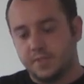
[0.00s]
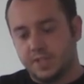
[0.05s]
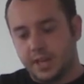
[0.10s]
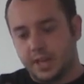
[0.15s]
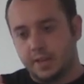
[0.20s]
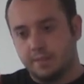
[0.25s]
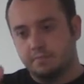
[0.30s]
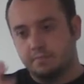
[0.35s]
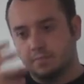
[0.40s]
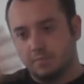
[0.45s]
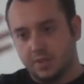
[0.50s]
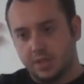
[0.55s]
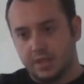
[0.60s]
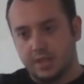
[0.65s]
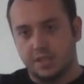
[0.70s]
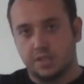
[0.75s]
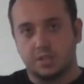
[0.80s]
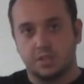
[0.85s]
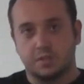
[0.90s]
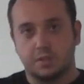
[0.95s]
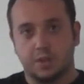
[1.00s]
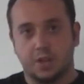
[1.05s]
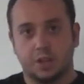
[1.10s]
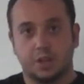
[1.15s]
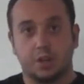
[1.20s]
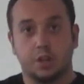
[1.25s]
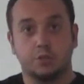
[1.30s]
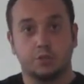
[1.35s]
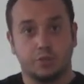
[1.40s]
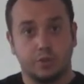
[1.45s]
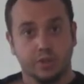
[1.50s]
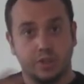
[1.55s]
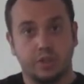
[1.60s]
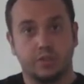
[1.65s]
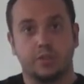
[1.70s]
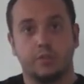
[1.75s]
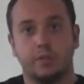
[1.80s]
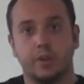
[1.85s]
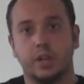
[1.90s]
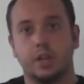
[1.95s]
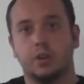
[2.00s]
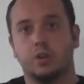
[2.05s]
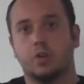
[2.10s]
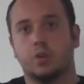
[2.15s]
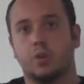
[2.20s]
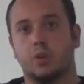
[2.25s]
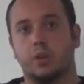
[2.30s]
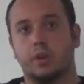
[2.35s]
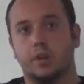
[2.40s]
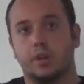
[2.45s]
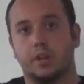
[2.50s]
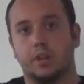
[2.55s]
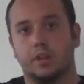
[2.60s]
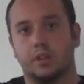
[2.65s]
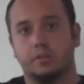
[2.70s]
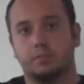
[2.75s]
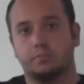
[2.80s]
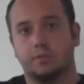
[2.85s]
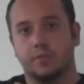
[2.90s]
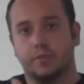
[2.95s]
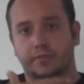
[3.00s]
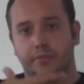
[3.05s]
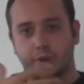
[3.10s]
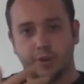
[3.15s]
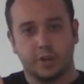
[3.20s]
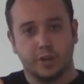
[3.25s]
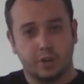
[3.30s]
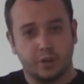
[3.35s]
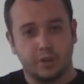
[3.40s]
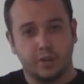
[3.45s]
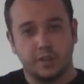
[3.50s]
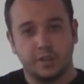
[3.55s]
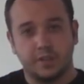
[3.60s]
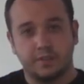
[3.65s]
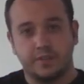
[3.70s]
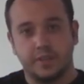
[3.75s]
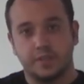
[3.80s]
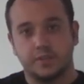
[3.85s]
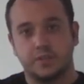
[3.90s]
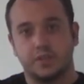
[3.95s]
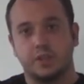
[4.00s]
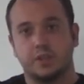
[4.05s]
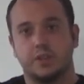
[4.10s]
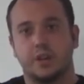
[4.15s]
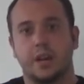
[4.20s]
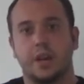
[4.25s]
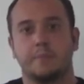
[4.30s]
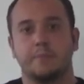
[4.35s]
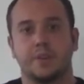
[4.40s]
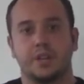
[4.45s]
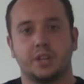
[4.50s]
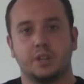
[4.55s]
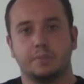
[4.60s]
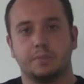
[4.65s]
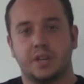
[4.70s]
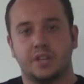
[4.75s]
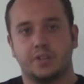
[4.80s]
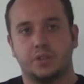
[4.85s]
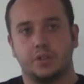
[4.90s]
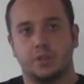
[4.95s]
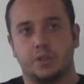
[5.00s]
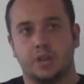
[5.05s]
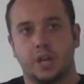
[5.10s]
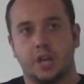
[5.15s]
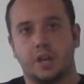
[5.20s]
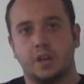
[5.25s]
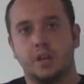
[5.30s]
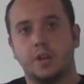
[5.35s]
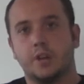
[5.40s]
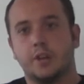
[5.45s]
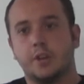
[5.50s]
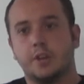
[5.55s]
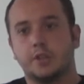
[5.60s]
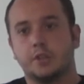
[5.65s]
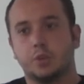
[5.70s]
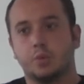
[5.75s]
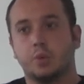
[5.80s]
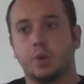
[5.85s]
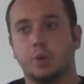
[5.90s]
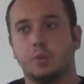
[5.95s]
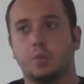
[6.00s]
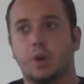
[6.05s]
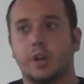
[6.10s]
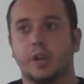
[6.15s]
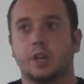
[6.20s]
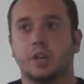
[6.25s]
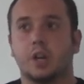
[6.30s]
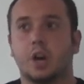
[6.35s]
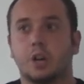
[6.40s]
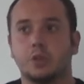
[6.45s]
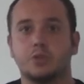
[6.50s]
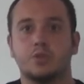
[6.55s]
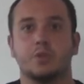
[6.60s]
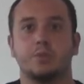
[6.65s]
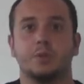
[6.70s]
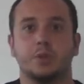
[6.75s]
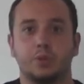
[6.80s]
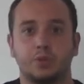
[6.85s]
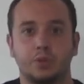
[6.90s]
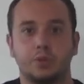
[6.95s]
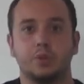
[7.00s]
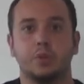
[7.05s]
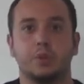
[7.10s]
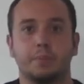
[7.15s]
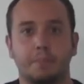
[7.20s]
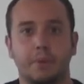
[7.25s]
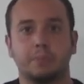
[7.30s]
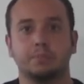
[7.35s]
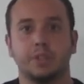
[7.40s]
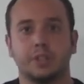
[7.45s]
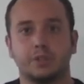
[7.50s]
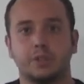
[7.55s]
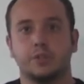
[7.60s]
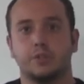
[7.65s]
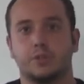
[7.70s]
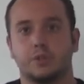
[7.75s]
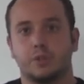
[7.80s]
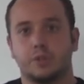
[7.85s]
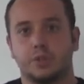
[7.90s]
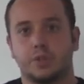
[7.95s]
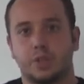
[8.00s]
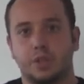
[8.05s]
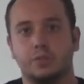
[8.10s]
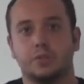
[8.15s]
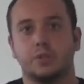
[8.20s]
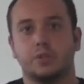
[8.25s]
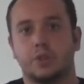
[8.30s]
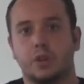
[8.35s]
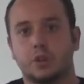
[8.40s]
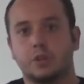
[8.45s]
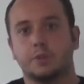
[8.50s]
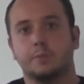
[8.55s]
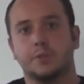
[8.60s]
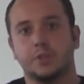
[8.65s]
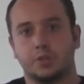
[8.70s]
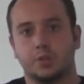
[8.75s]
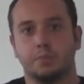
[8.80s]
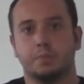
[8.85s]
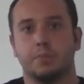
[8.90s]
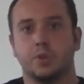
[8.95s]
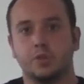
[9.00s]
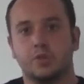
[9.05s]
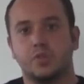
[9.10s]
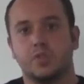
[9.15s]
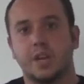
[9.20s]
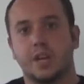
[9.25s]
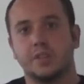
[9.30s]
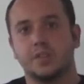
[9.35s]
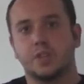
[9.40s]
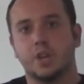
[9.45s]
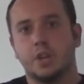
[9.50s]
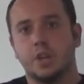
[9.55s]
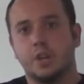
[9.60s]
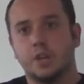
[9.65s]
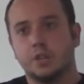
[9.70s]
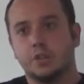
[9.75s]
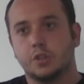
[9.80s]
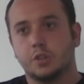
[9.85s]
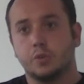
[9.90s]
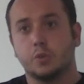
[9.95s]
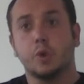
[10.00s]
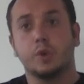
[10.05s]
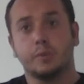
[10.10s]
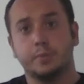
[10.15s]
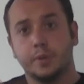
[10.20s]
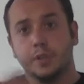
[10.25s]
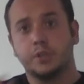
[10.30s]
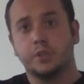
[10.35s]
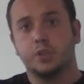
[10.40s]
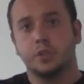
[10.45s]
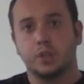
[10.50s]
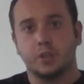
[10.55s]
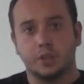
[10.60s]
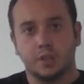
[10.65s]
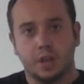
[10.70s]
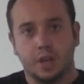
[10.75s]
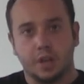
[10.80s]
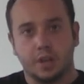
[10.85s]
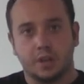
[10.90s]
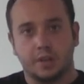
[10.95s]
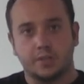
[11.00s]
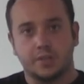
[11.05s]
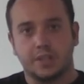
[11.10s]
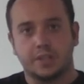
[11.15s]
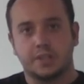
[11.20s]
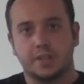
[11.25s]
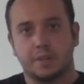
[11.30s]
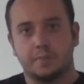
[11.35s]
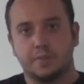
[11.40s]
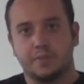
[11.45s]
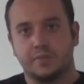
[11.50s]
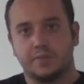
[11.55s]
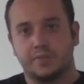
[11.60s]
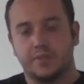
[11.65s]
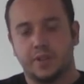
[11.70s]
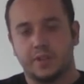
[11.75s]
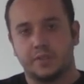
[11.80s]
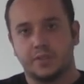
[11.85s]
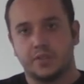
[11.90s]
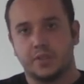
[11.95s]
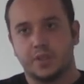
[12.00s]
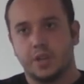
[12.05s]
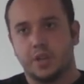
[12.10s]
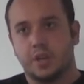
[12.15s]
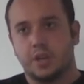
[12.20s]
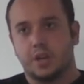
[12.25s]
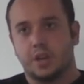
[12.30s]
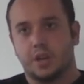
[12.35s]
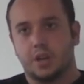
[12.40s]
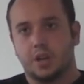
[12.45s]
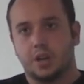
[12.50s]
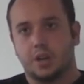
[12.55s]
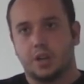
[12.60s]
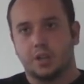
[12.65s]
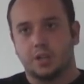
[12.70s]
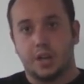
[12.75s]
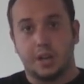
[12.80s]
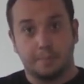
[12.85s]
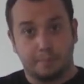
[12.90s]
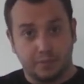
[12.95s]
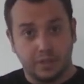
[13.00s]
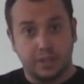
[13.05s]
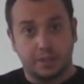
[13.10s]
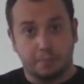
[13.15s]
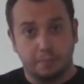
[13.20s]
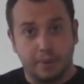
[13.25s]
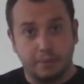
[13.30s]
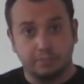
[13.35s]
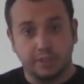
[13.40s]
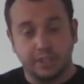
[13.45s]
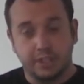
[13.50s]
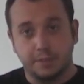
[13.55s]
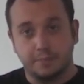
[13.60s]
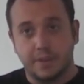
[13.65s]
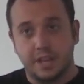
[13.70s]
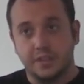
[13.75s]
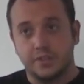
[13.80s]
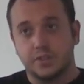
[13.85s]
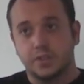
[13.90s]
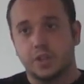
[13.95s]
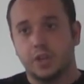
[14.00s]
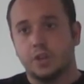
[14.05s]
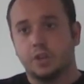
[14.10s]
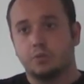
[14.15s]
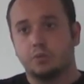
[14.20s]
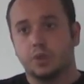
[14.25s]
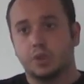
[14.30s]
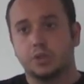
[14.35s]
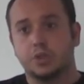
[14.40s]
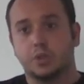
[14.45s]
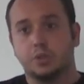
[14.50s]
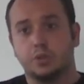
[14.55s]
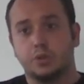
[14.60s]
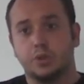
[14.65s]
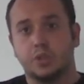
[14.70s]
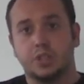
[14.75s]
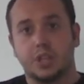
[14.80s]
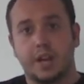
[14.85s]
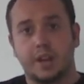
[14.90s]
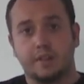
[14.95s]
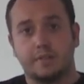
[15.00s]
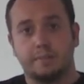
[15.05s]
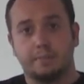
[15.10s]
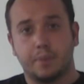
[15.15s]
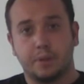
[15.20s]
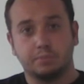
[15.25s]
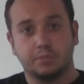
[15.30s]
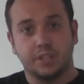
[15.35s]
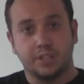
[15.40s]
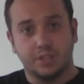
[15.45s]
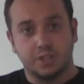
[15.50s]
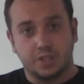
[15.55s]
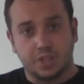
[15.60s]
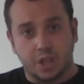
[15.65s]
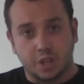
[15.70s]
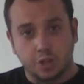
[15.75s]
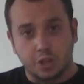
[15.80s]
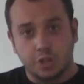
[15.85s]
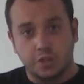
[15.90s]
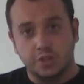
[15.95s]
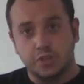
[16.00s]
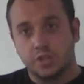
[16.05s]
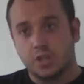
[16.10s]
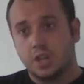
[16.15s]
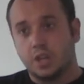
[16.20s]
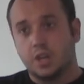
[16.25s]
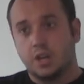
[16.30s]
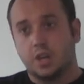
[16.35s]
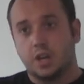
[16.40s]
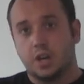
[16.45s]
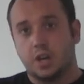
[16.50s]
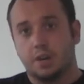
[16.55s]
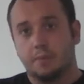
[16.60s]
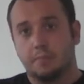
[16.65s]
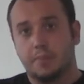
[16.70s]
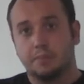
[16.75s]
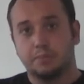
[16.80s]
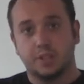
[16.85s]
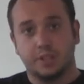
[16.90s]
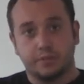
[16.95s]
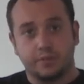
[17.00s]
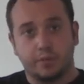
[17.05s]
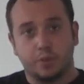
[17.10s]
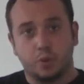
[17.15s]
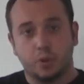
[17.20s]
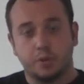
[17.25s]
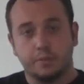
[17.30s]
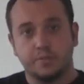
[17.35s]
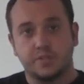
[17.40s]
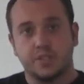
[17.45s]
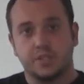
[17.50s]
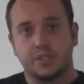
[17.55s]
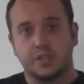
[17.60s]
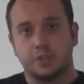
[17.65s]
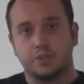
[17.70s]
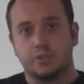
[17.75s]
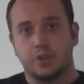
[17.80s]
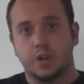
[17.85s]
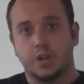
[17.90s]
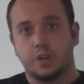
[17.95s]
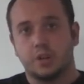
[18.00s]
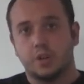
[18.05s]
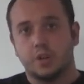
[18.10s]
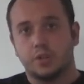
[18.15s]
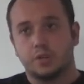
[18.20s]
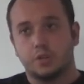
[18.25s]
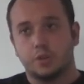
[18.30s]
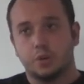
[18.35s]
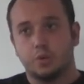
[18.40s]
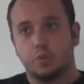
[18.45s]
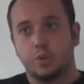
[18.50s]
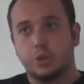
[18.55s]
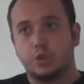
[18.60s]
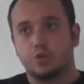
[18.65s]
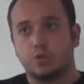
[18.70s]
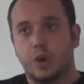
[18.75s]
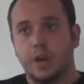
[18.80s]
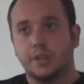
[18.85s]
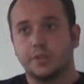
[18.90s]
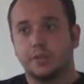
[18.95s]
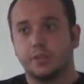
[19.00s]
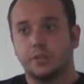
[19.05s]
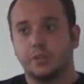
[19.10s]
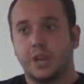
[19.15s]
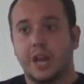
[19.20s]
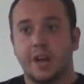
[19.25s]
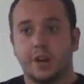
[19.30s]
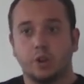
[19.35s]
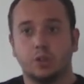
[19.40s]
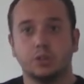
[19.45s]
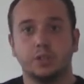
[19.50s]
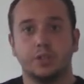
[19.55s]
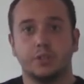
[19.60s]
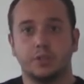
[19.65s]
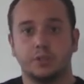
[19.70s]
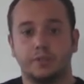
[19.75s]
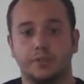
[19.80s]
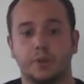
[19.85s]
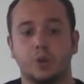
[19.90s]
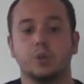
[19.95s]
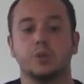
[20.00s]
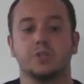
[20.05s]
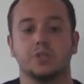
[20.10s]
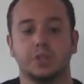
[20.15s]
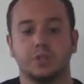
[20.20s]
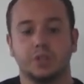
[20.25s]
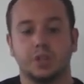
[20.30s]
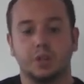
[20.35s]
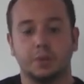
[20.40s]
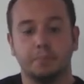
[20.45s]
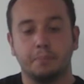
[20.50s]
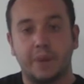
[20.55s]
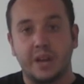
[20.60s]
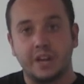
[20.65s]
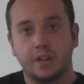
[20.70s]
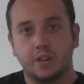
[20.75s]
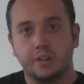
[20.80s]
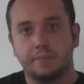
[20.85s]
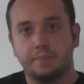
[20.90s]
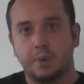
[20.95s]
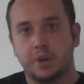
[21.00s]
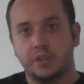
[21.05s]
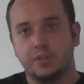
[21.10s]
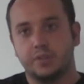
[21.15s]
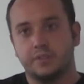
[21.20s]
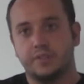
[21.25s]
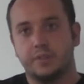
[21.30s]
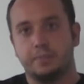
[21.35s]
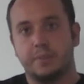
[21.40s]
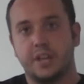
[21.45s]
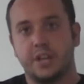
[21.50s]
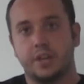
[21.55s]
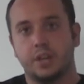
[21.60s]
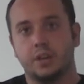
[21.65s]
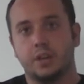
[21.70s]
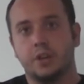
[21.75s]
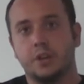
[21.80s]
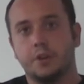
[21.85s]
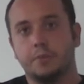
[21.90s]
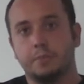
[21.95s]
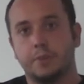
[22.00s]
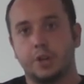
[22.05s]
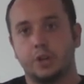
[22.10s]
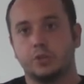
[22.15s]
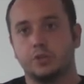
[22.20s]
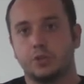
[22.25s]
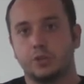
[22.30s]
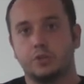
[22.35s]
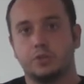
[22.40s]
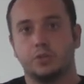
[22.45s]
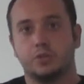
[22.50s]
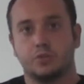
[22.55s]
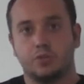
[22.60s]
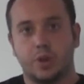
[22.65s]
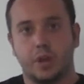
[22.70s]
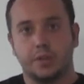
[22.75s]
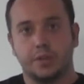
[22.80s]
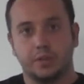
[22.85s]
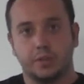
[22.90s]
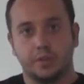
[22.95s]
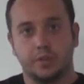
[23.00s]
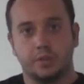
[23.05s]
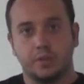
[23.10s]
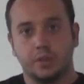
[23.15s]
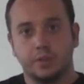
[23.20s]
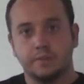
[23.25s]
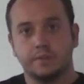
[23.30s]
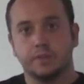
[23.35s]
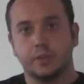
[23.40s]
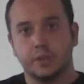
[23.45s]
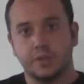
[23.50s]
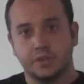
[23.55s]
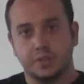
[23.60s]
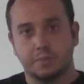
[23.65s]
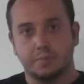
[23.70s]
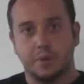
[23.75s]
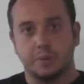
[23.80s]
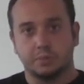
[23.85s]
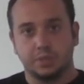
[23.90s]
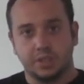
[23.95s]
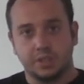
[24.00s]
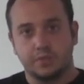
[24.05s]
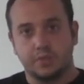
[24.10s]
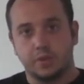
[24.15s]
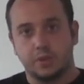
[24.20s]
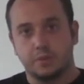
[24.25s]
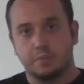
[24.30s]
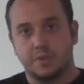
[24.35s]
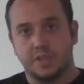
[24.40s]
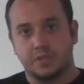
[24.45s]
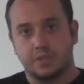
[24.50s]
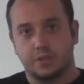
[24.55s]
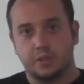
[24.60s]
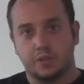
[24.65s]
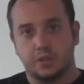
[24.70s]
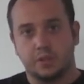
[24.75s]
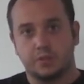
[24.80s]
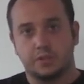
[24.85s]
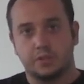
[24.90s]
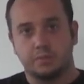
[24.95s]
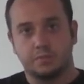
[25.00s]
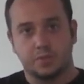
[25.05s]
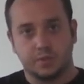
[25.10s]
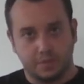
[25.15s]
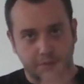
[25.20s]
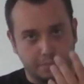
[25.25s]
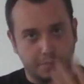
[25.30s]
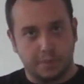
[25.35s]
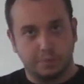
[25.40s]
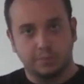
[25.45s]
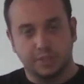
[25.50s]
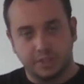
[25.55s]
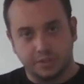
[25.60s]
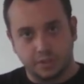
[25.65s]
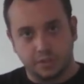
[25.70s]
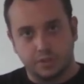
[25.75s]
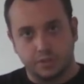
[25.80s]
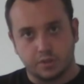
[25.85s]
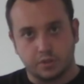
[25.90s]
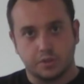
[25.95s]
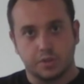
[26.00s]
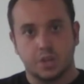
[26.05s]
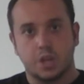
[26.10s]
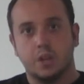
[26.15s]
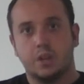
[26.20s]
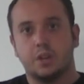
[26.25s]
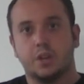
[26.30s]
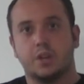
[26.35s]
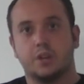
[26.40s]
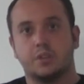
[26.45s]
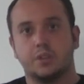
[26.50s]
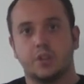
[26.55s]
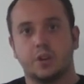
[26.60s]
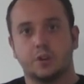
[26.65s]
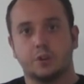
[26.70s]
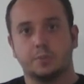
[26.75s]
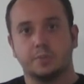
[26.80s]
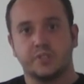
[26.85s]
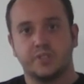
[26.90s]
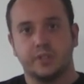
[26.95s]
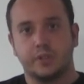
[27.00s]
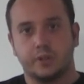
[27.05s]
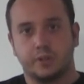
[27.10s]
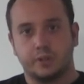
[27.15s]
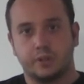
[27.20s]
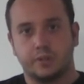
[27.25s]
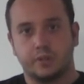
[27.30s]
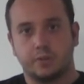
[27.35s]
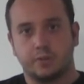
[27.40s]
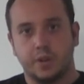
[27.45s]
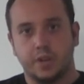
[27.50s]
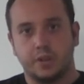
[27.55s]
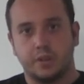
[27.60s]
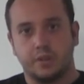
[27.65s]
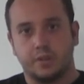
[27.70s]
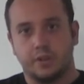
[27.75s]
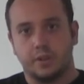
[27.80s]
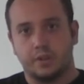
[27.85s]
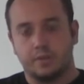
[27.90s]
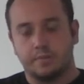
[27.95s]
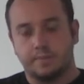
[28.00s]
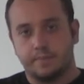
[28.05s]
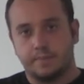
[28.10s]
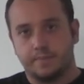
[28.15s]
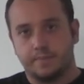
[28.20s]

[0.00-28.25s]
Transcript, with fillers: time as uh, contradictory or um, very current events that are happening in Macedonia so we want to contribute to the public discourse and to the arguments on both sides. So we've been doing uh, that type of events uh, a lot, like public debates. We also do a lot of public discussions, uh, public forums, etc. So we try to not only to focus on the competitive part of debating, but also to try to influence the public sphere in Macedonia in terms of the public discourse and the arguments that are created there.